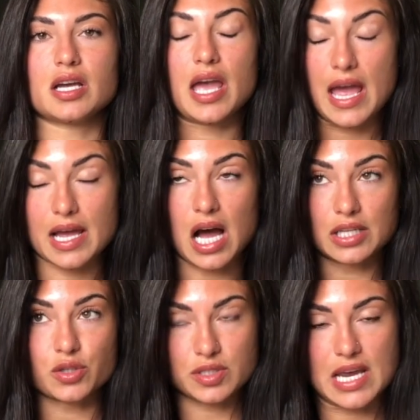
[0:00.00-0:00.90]
a
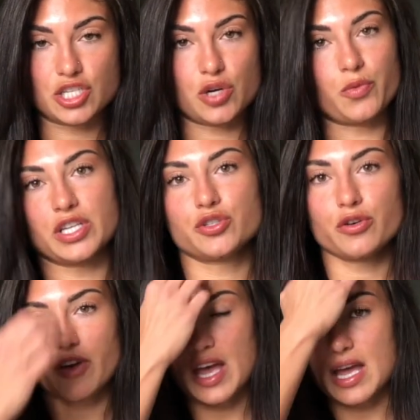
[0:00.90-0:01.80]
consultation with
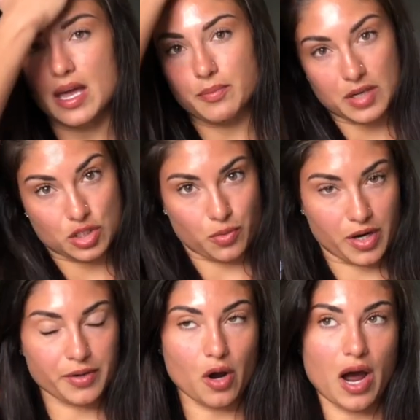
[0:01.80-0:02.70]
Trouvé in
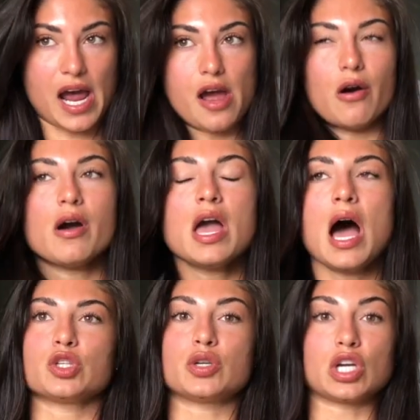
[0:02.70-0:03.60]
Beechwood, Ohio,
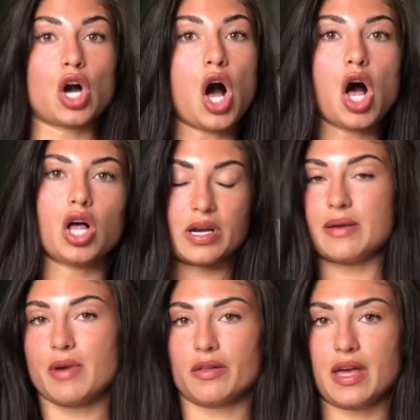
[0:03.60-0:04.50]
you can call or
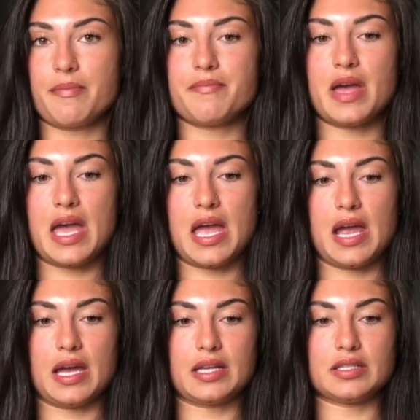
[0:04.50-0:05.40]
email them
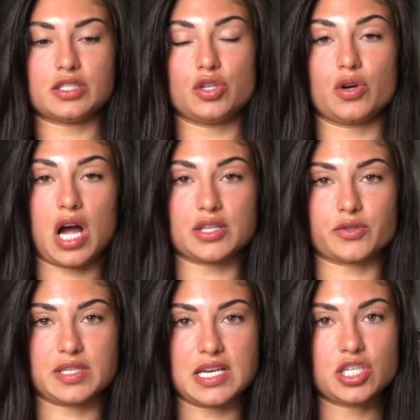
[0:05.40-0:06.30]
and do a
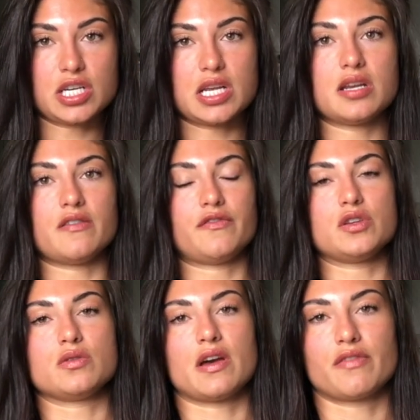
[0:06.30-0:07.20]
consultation. And if
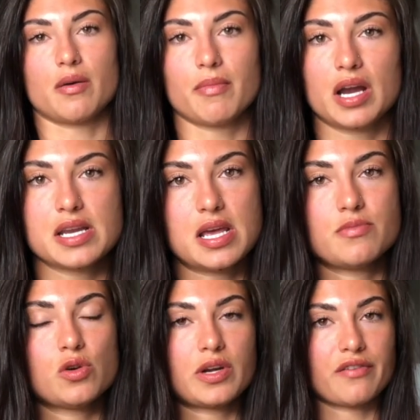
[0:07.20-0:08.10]
you give them my
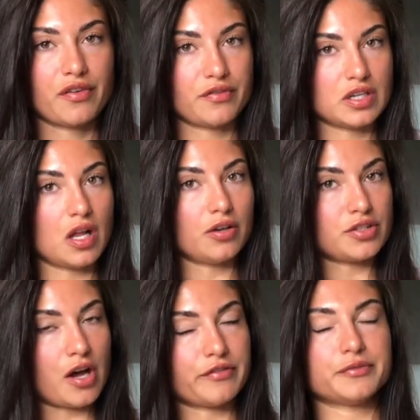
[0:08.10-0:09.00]
name, you'll get $50
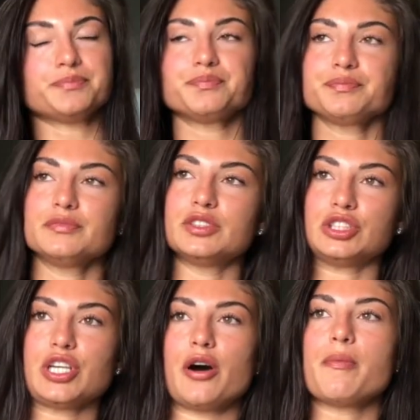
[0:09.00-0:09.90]
off.
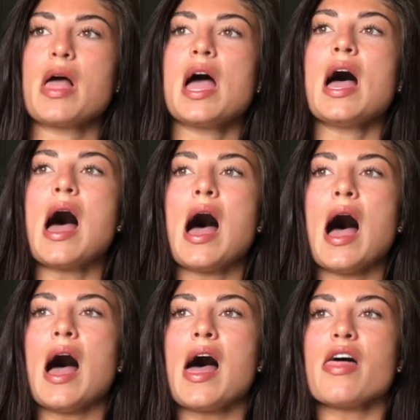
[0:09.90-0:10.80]
So
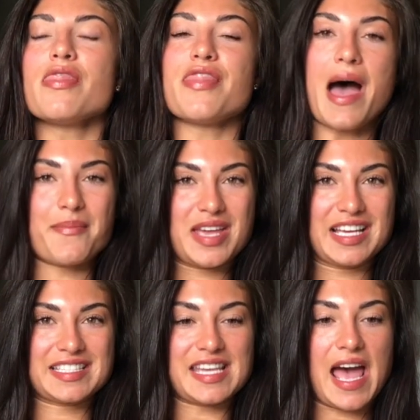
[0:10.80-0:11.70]
that
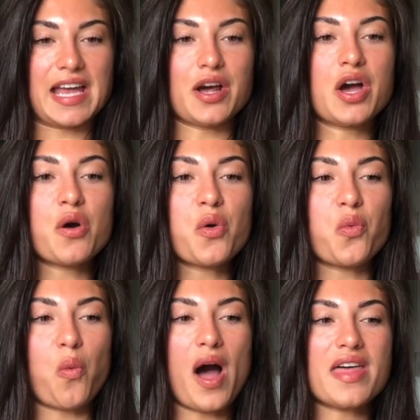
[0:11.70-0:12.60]
being said,
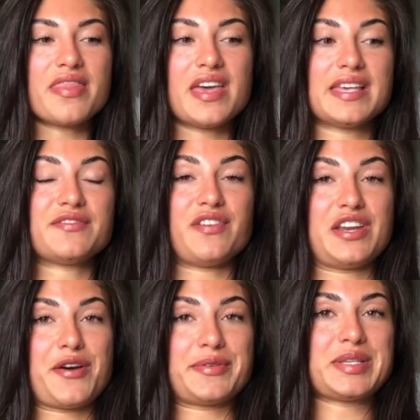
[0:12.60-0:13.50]
what this
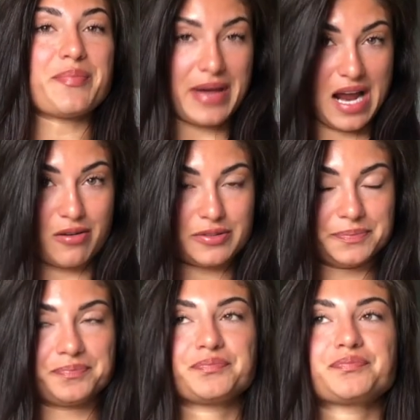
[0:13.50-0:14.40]
video is about